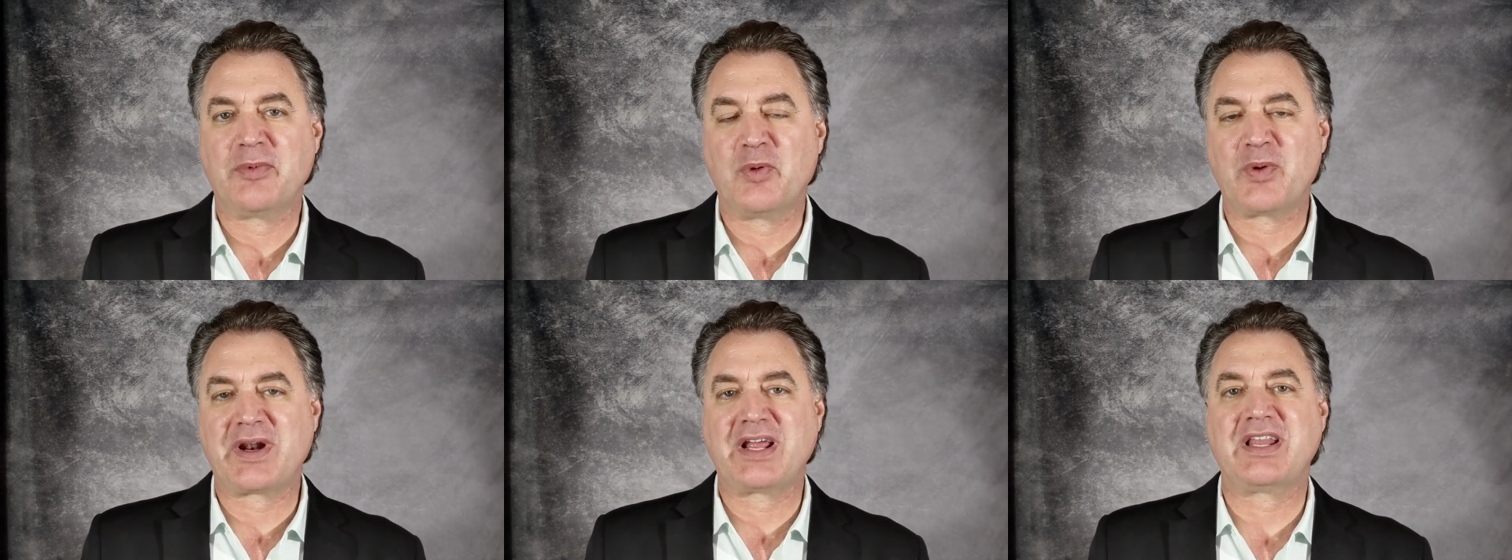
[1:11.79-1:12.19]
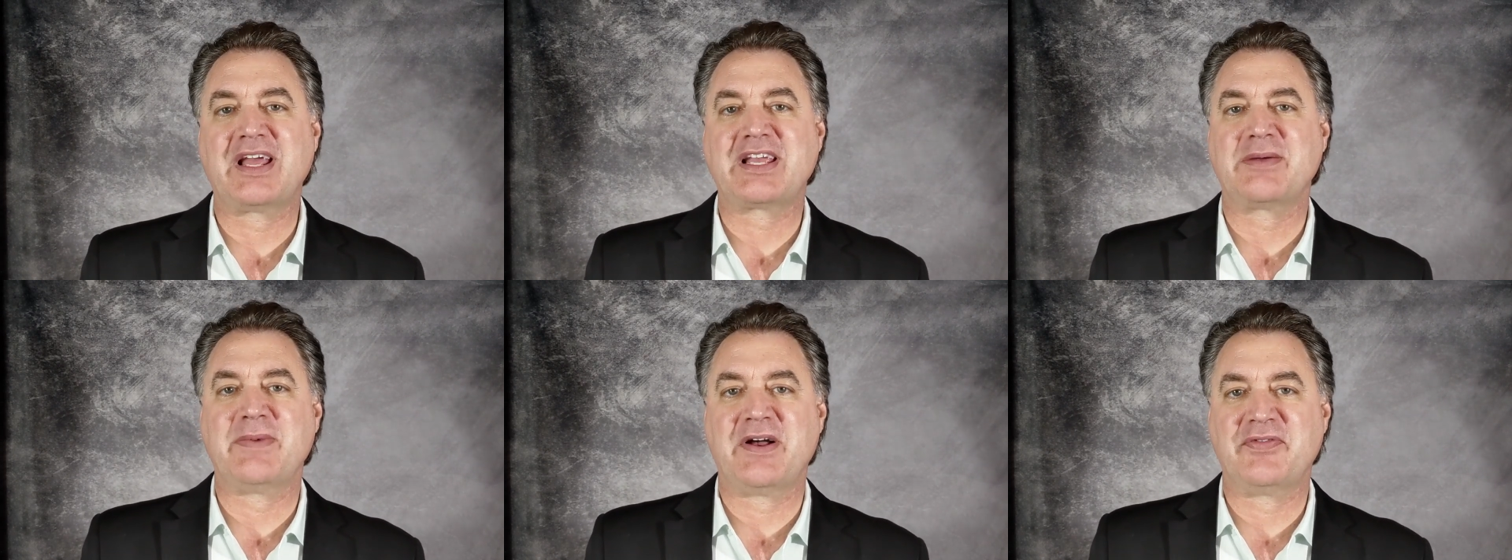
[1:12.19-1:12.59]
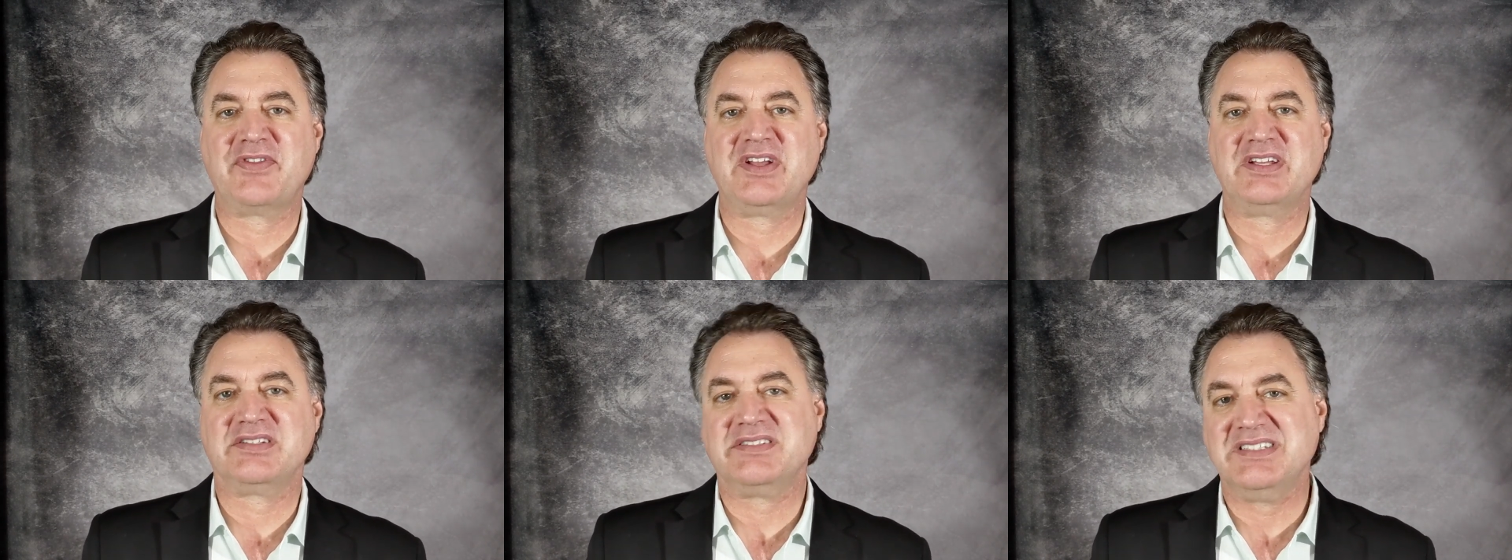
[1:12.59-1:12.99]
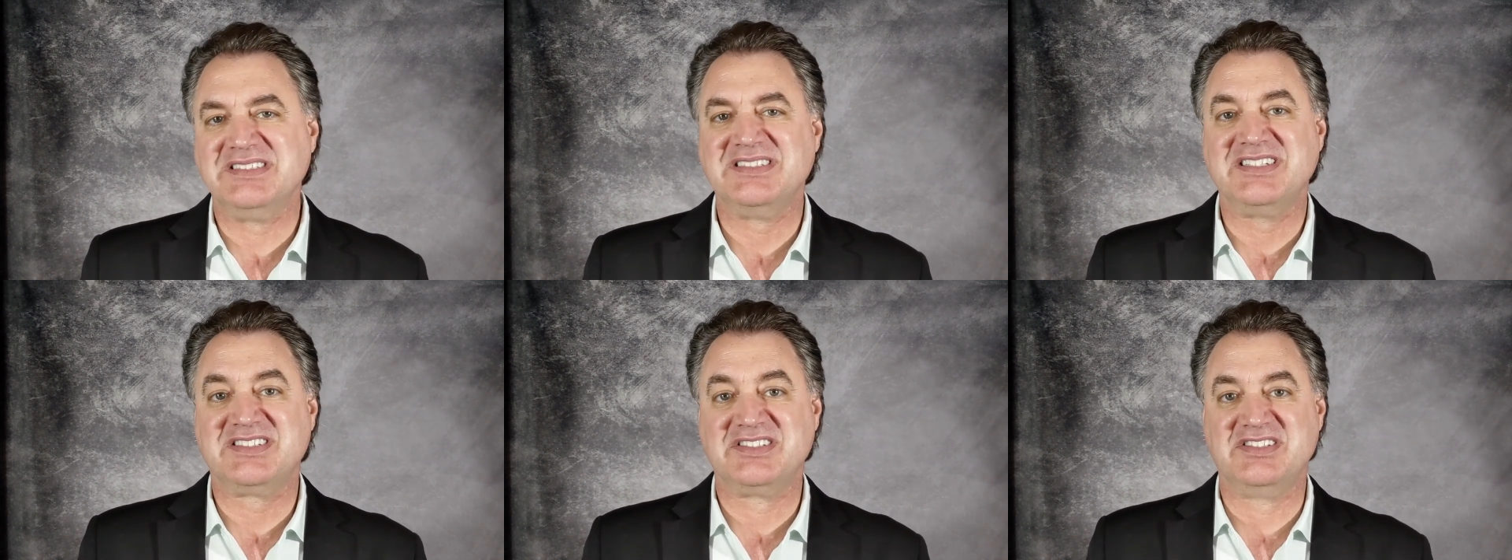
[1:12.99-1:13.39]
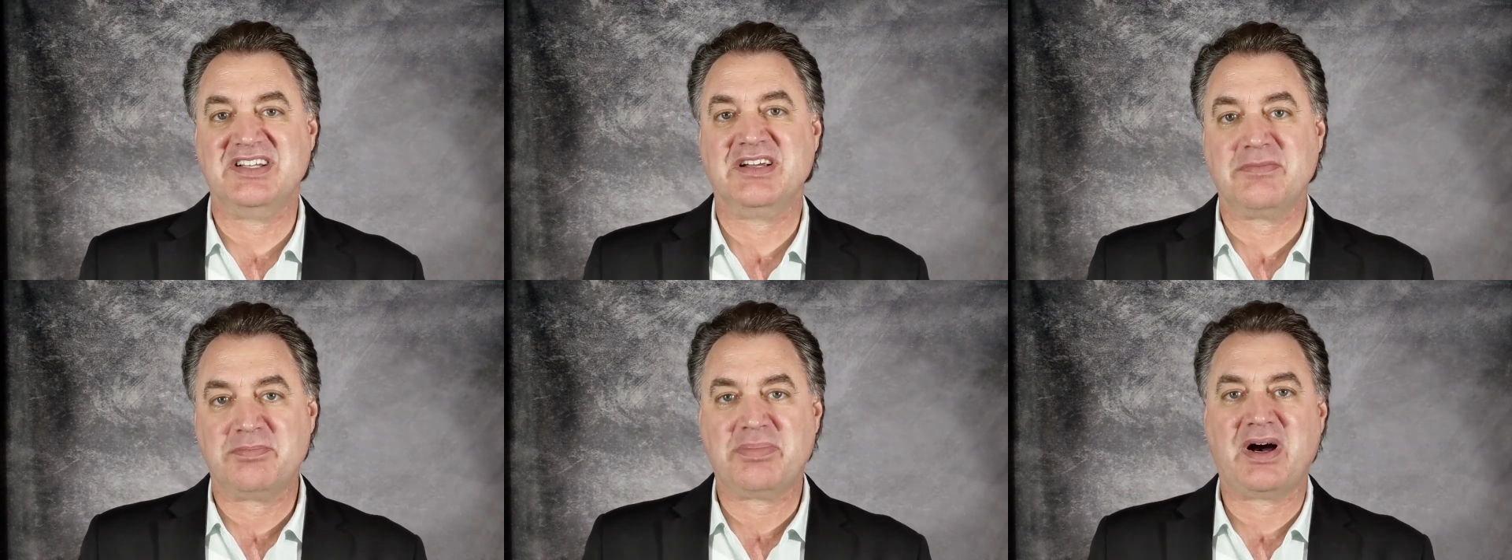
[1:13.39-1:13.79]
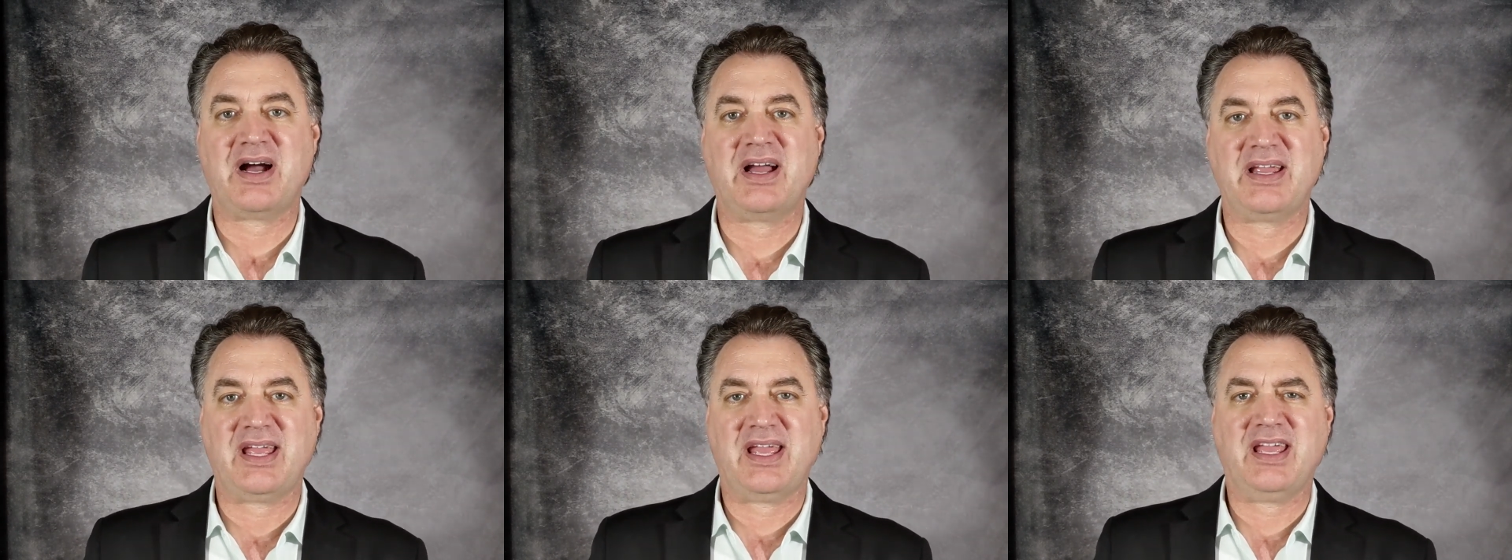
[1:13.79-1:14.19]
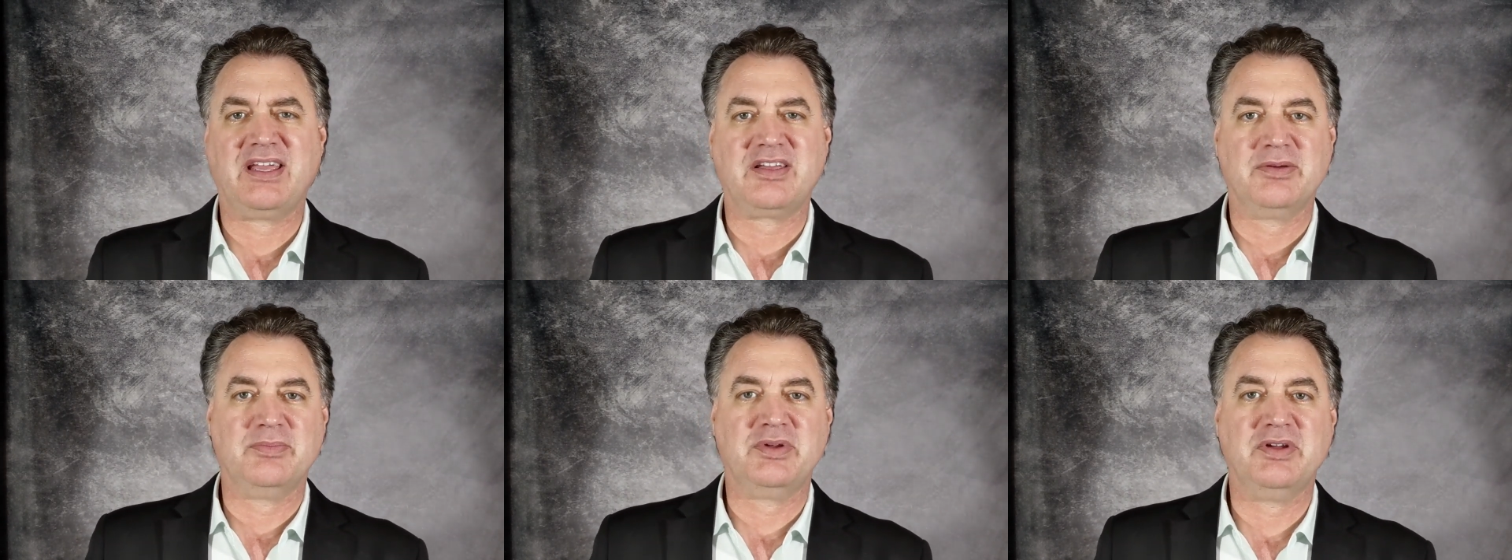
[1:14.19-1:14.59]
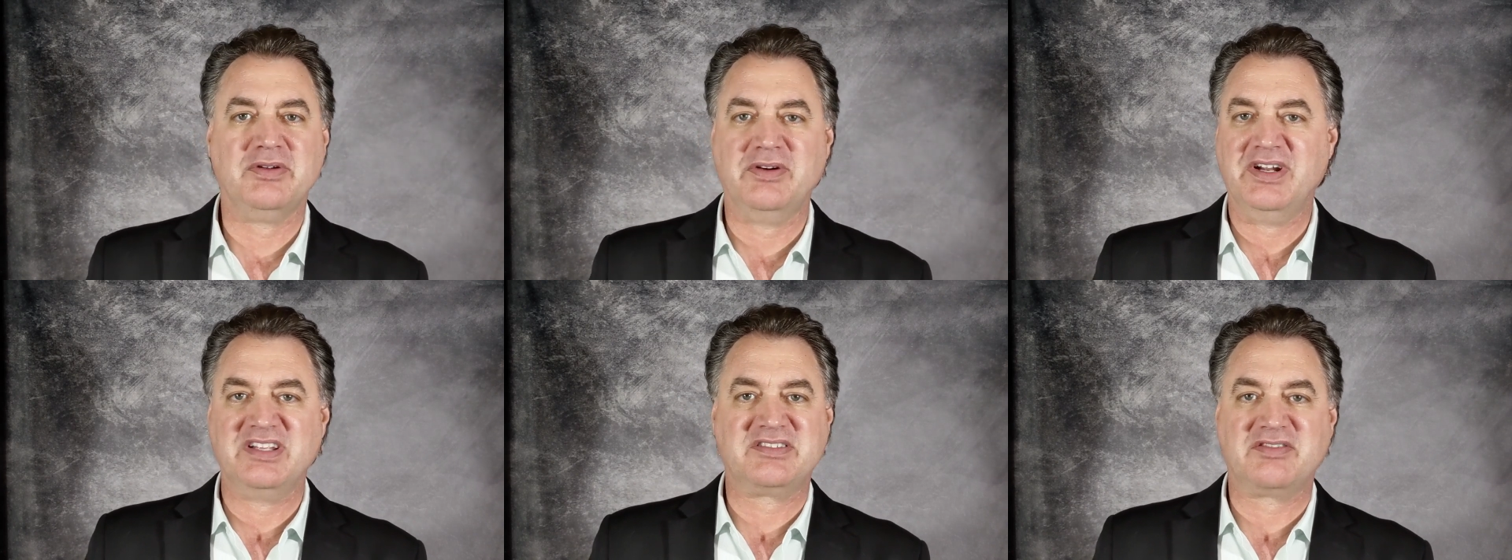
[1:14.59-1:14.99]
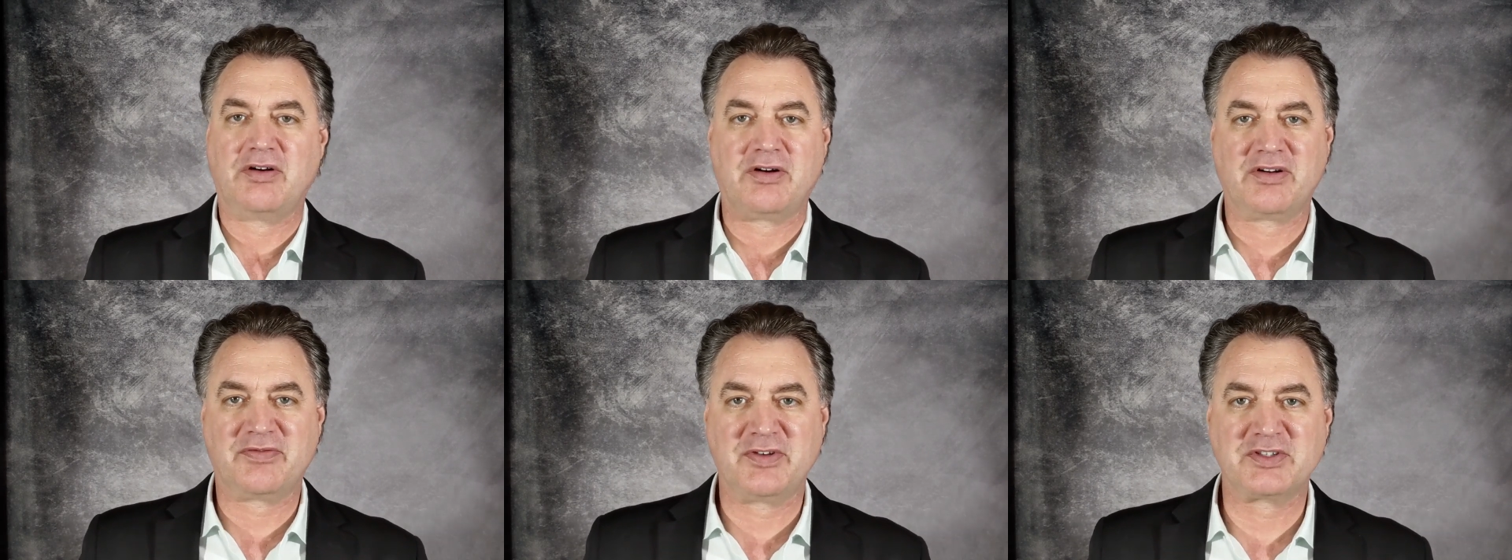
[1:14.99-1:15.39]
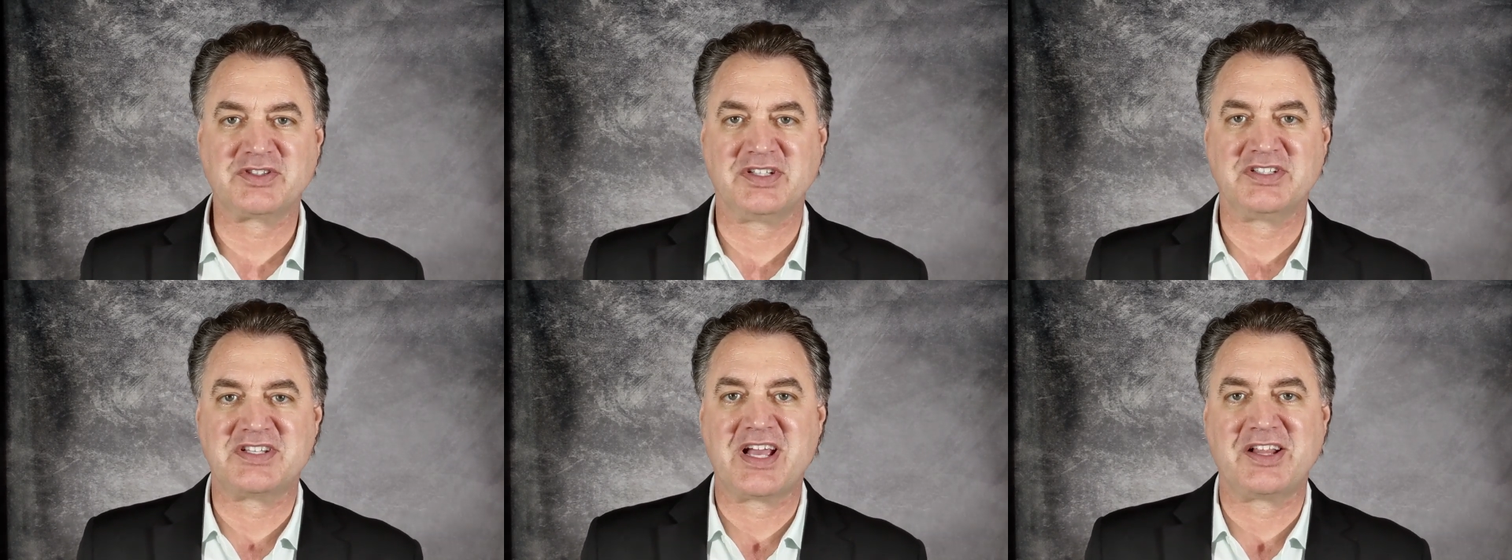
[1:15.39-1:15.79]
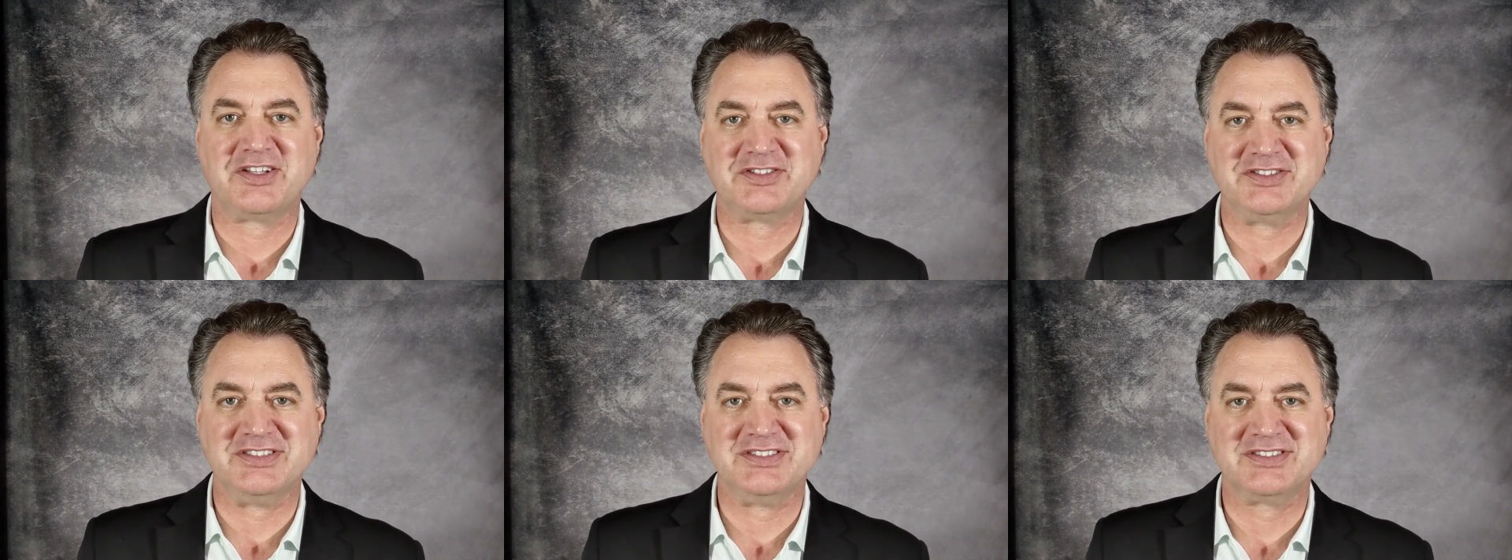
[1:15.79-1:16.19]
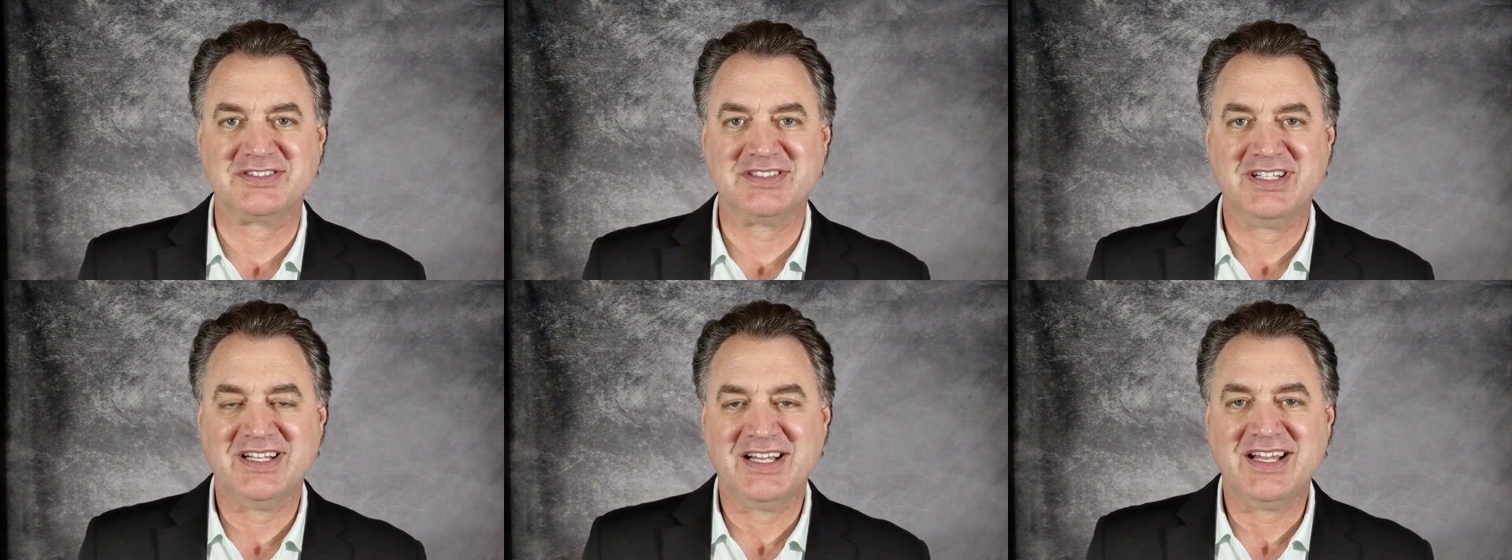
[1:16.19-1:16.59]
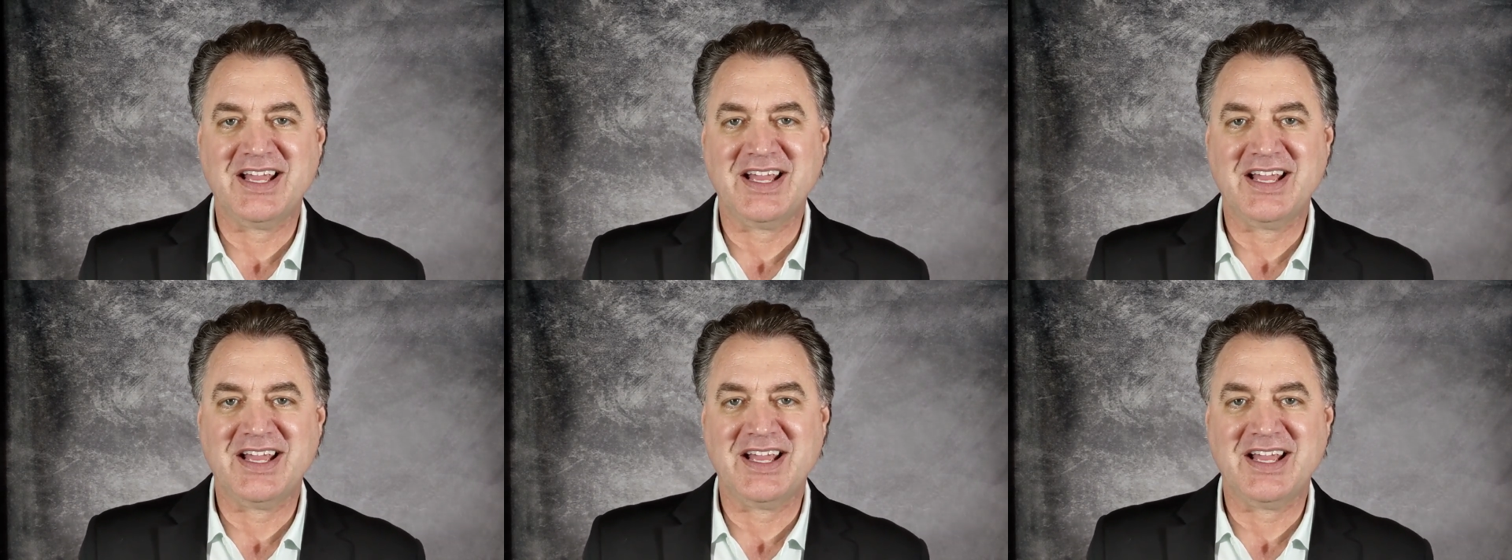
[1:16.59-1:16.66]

but what I like about this is it's done by a computer. It's artificial intelligence.